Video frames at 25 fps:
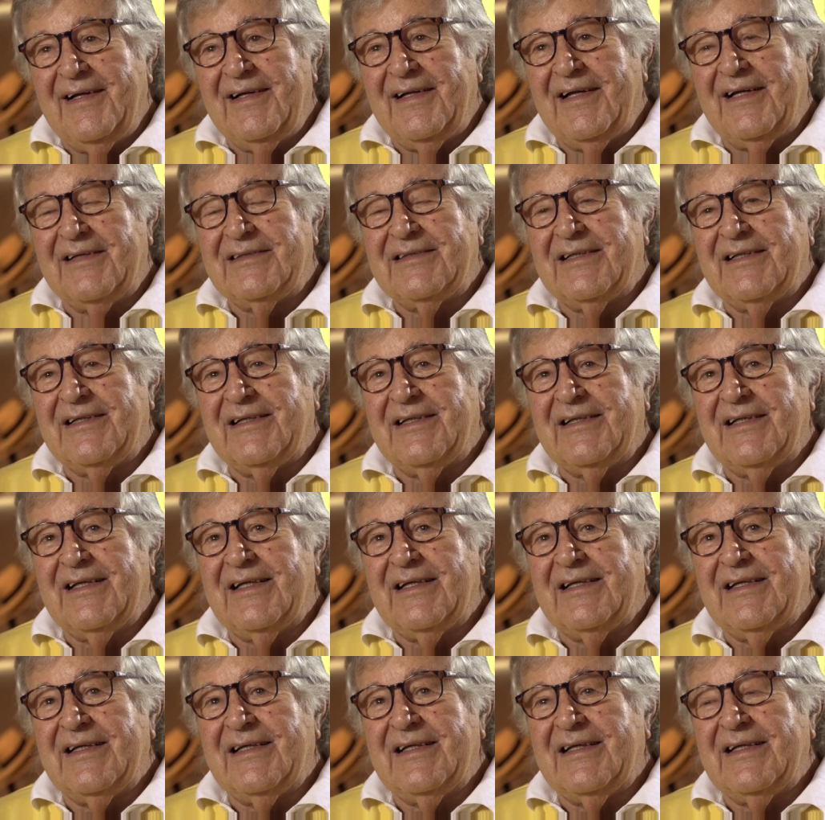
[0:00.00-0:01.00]
There's
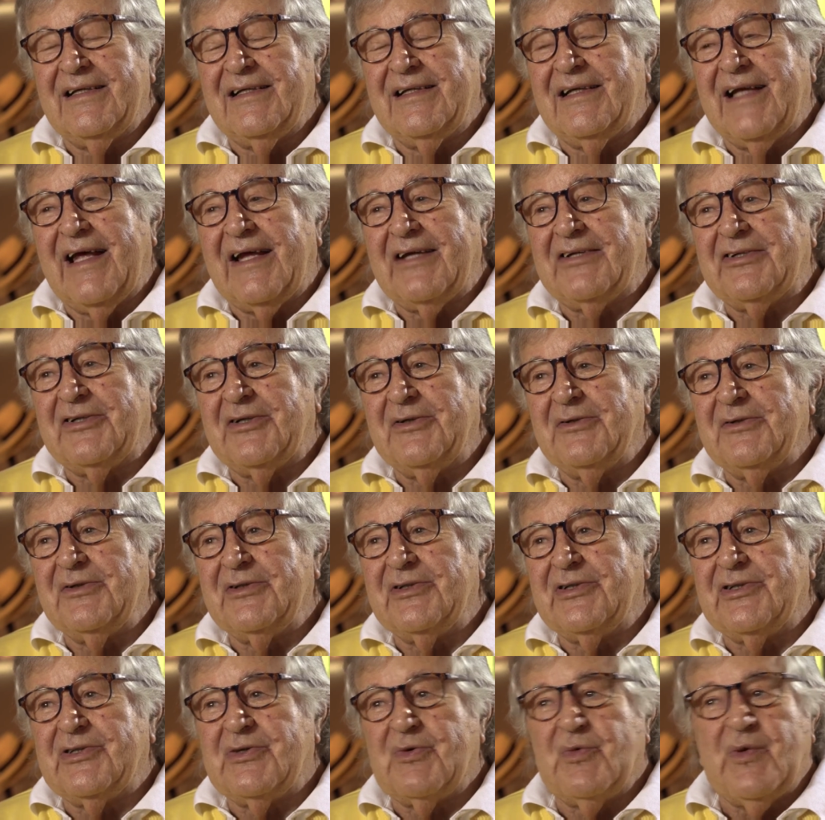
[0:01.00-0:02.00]
a natural
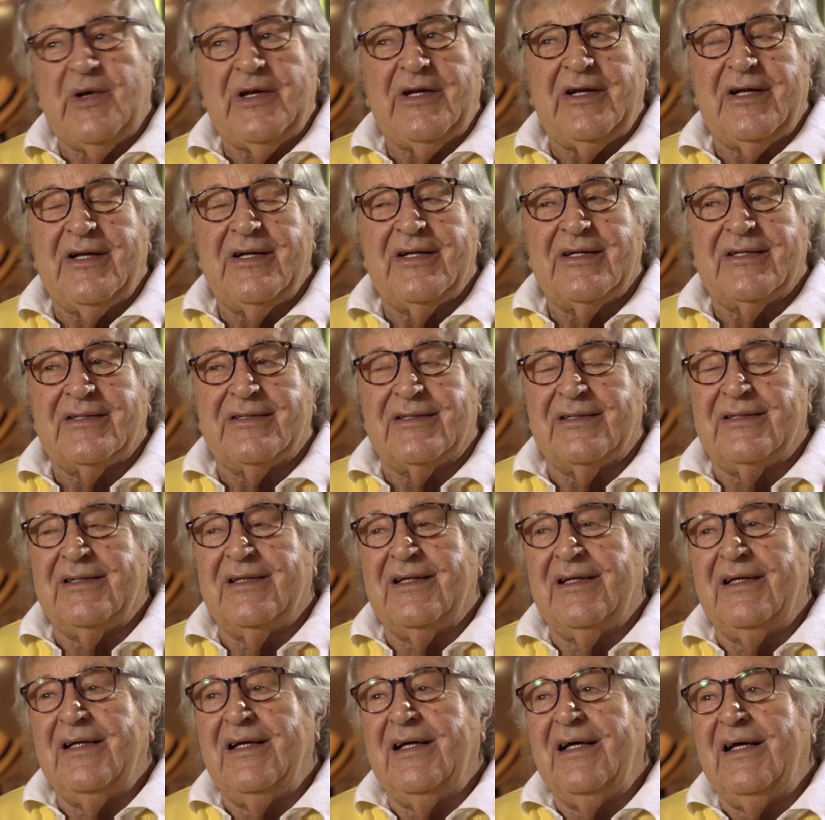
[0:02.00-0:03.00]
sweetness
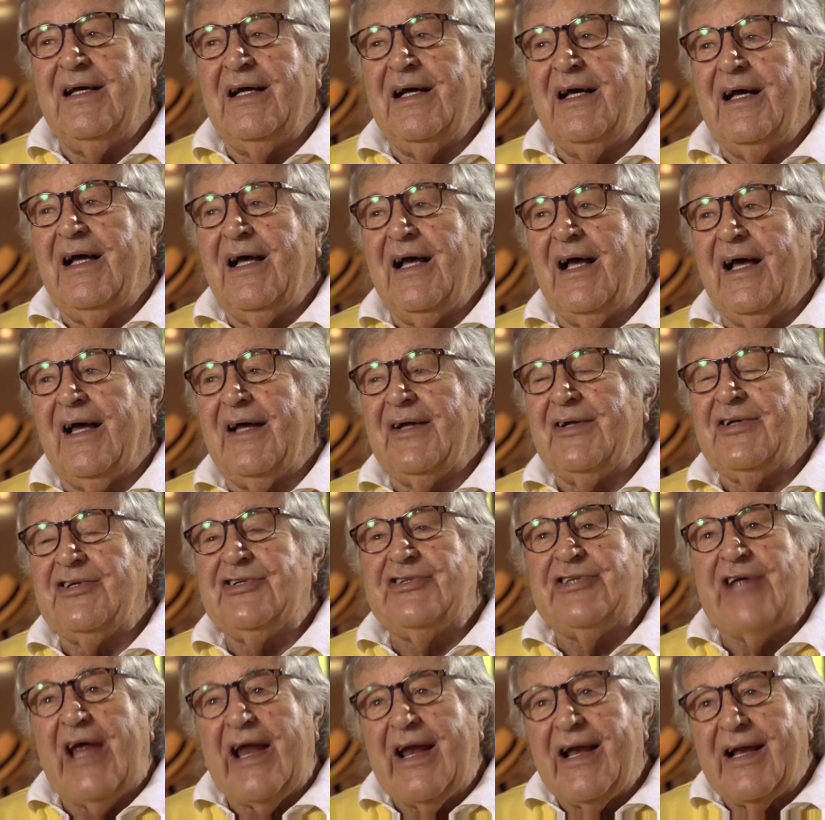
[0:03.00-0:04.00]
and
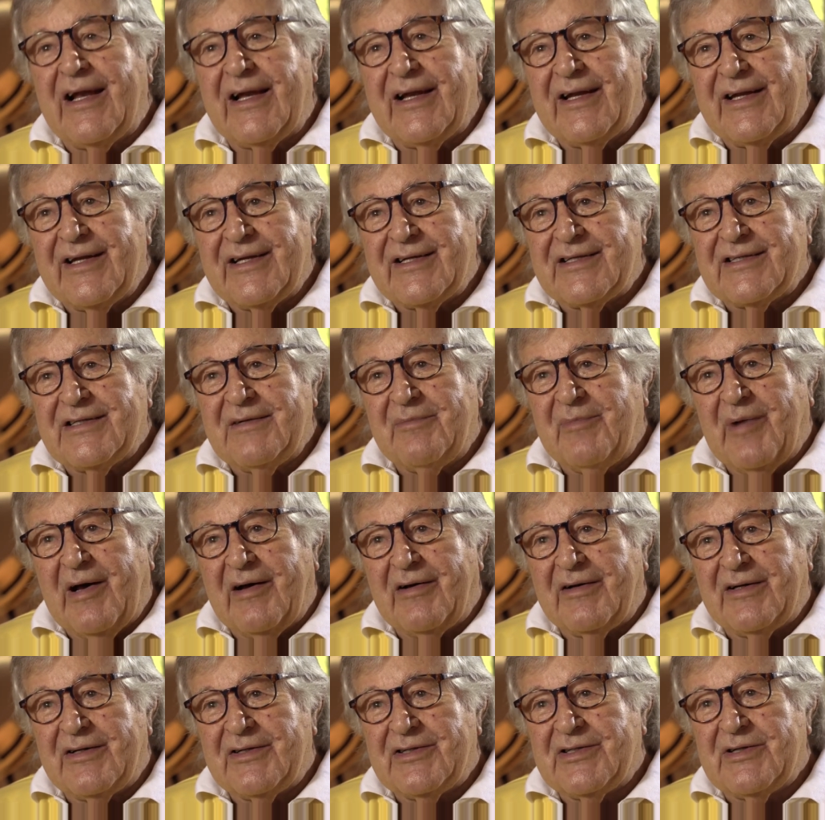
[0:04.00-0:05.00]
gentleness about
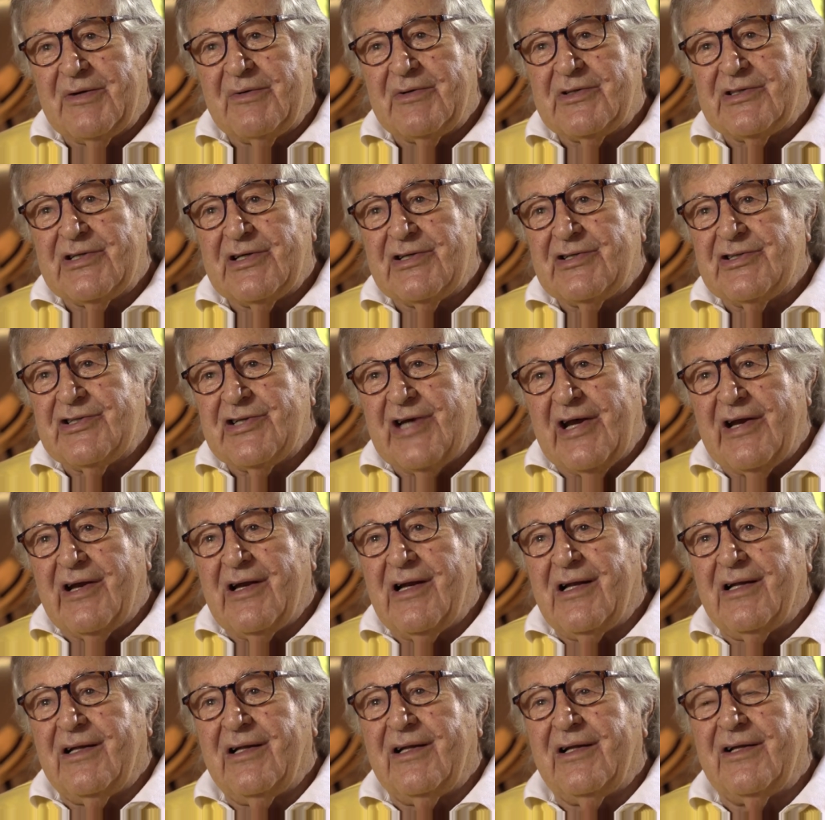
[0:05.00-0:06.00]
her. She was a
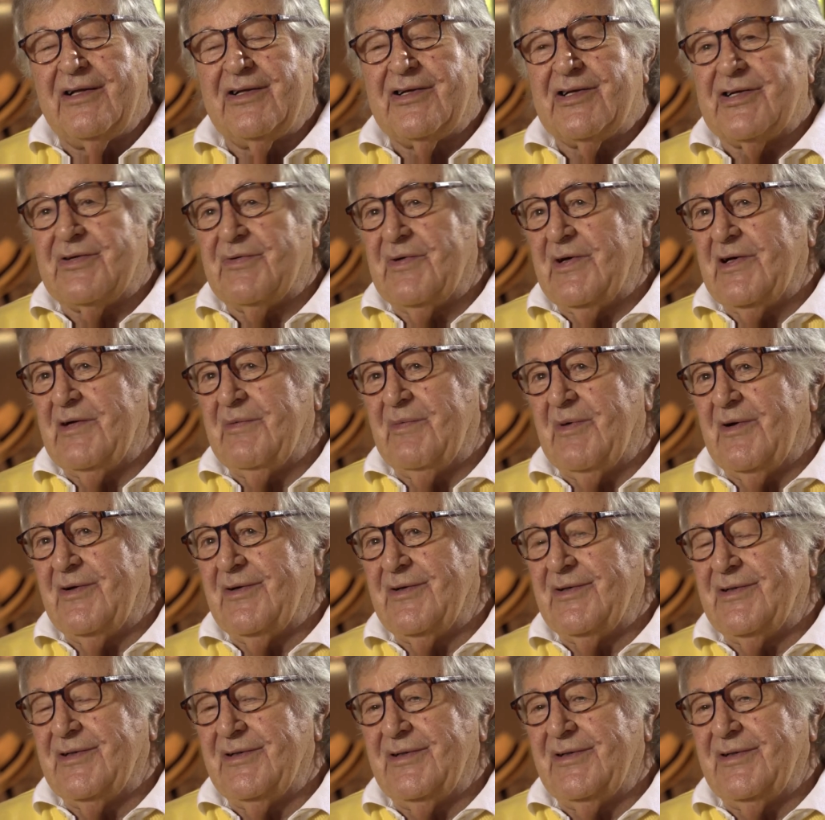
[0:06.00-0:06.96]
gentle and a sweet girl.